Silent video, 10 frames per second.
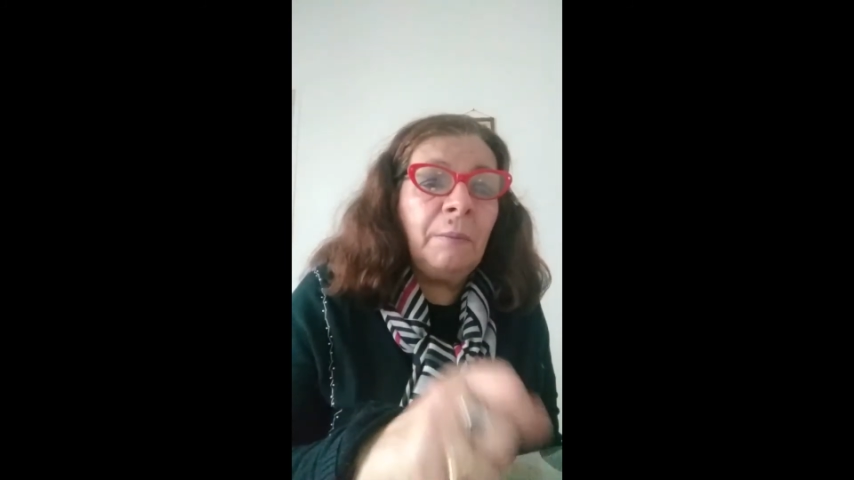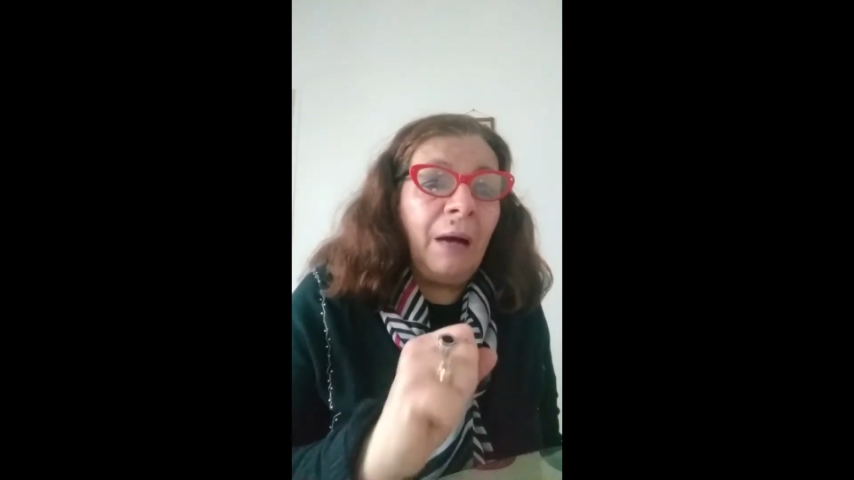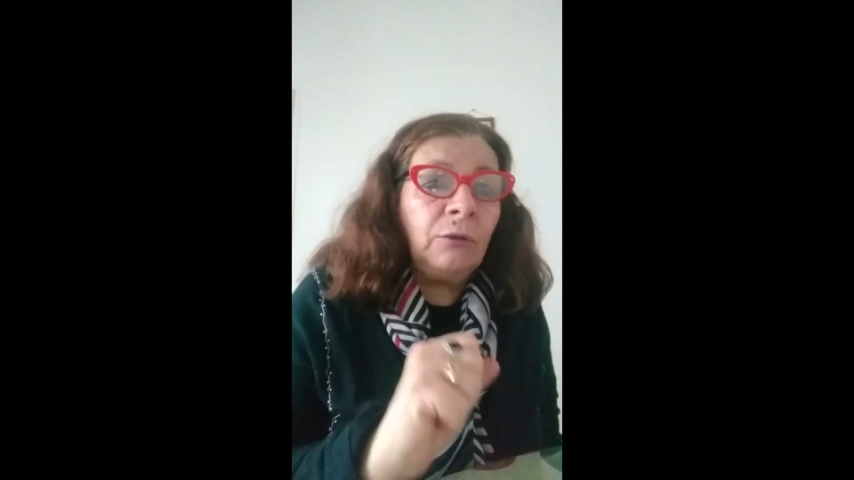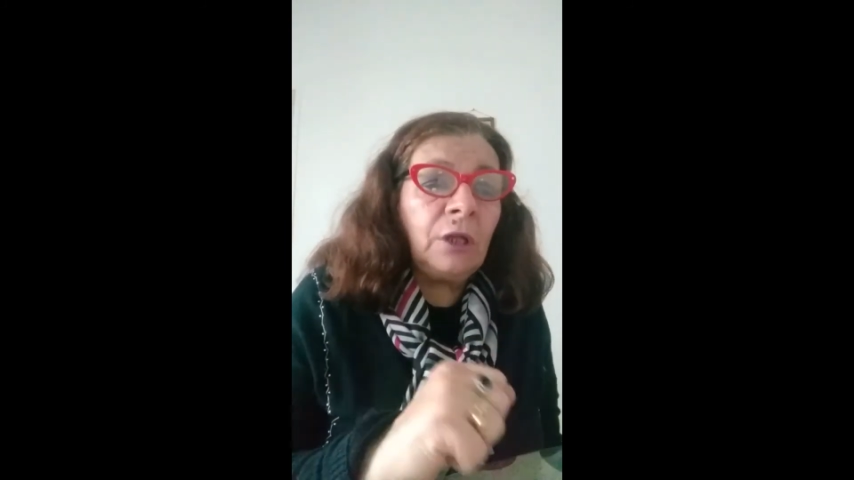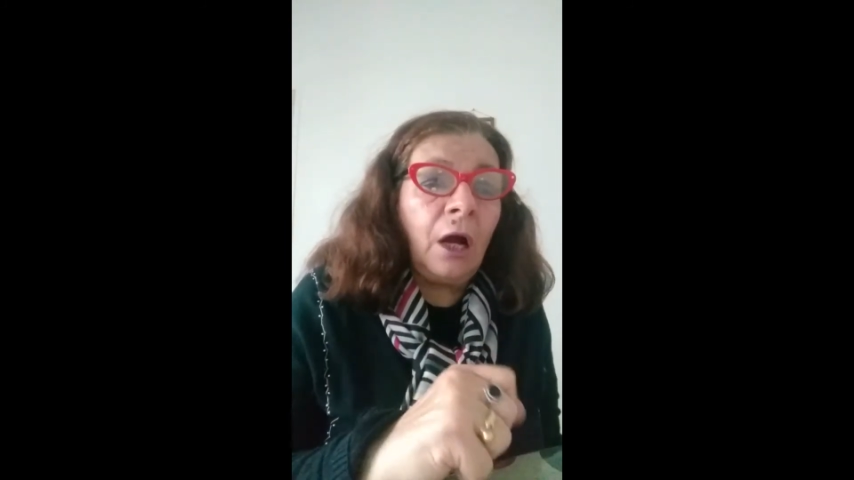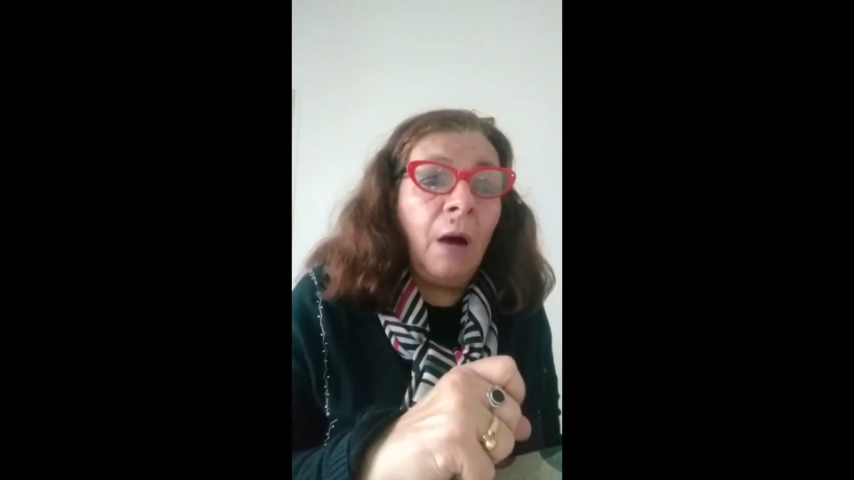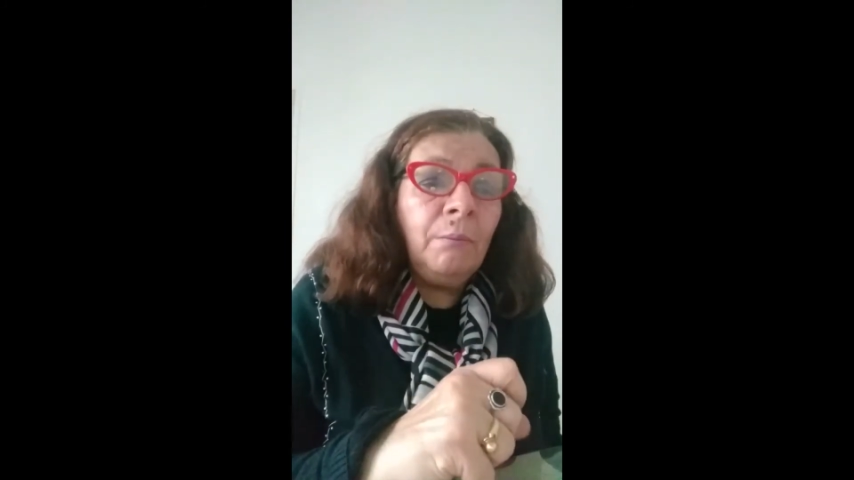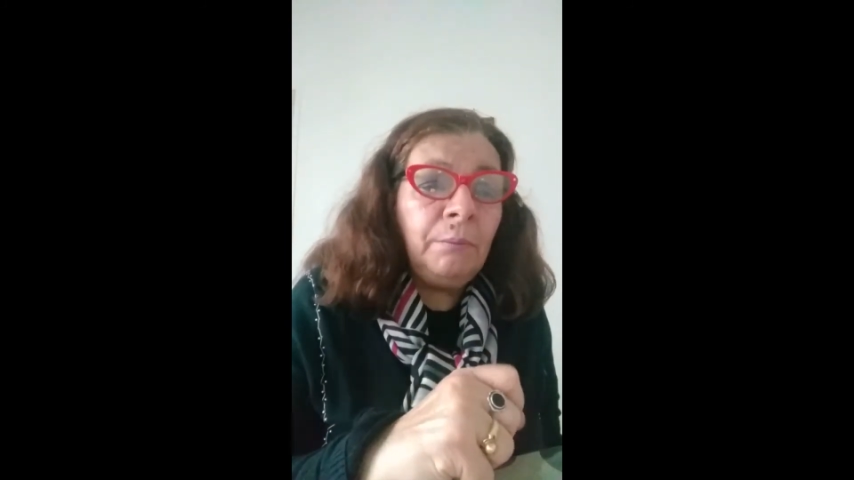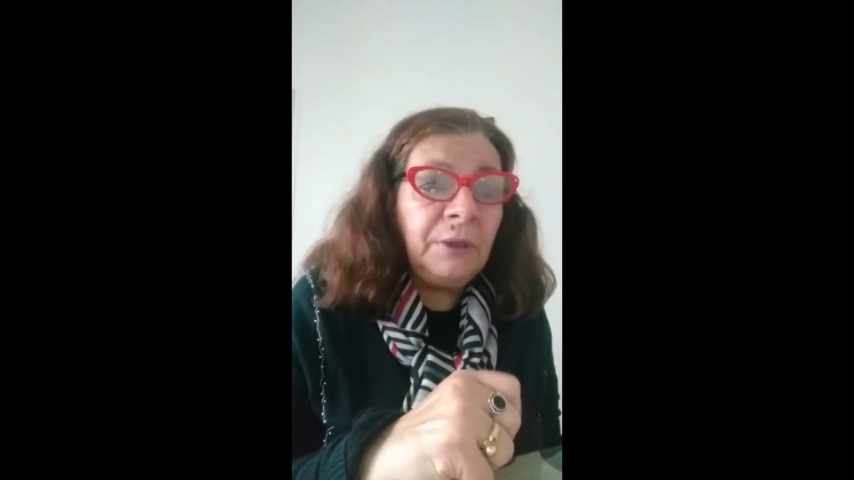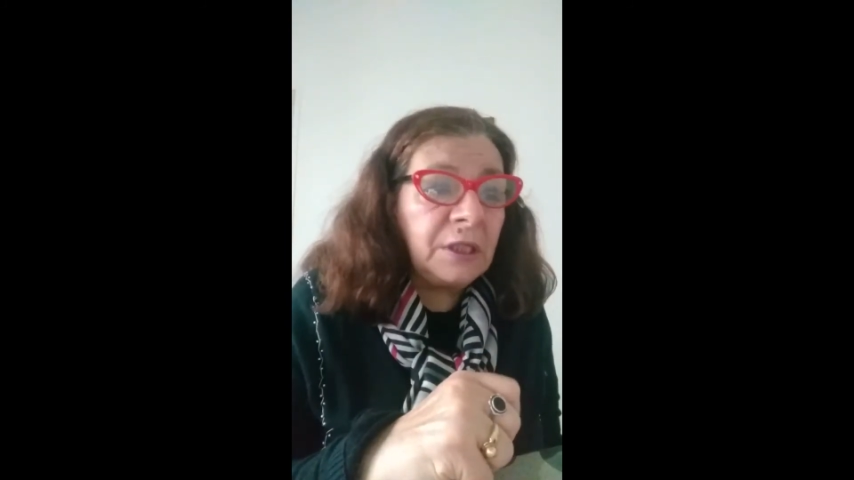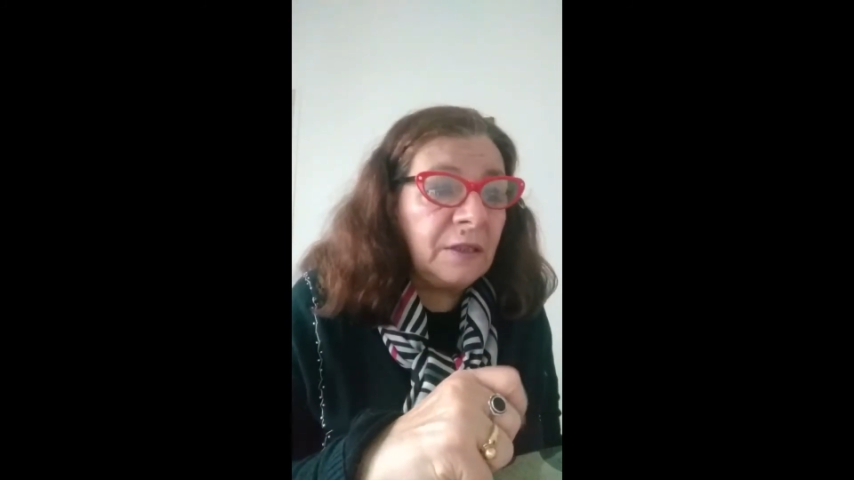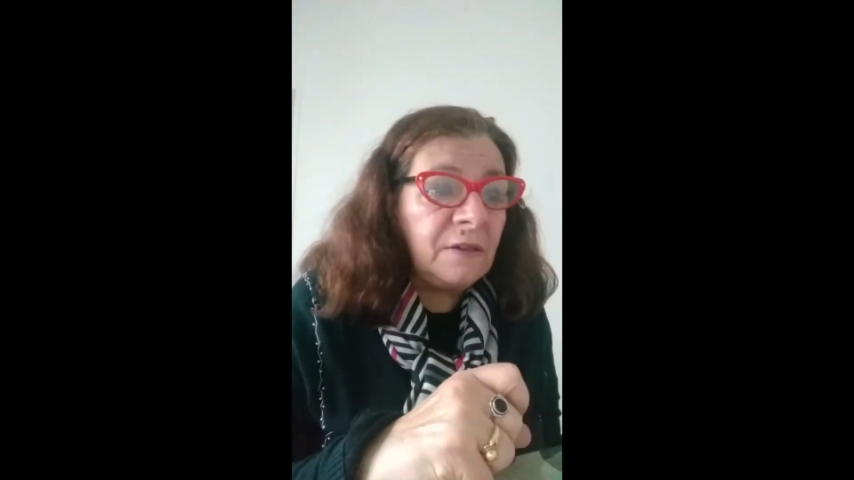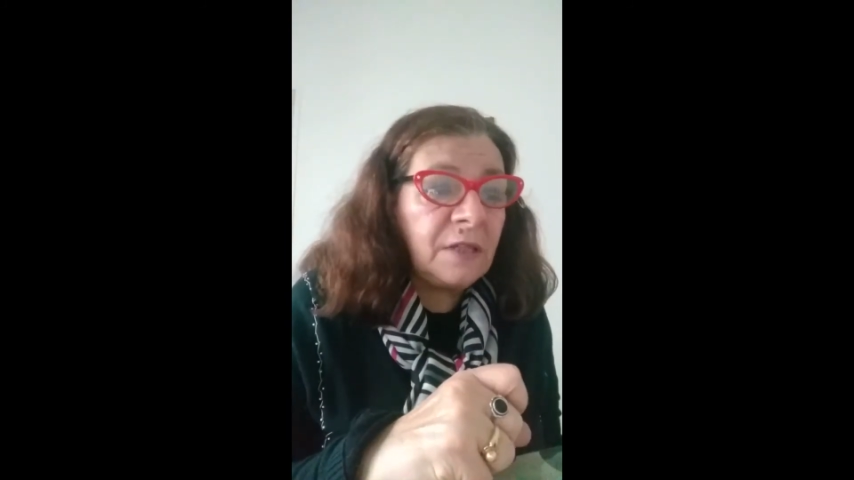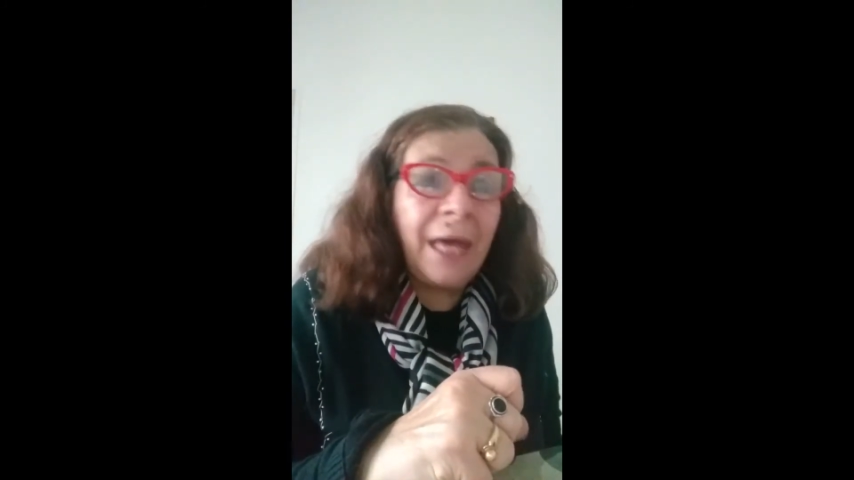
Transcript: about competence